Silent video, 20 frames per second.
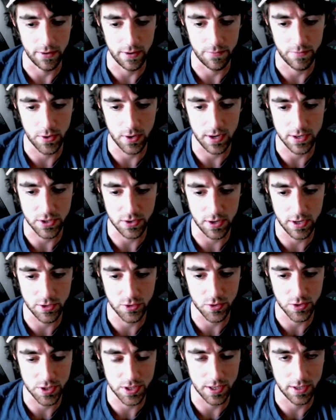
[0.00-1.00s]
And if you guys are
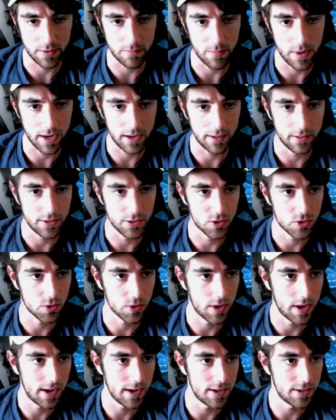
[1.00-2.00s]
interested in making these
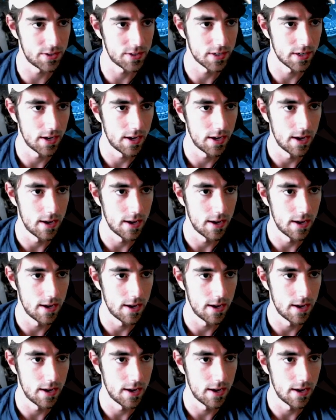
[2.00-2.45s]
trades,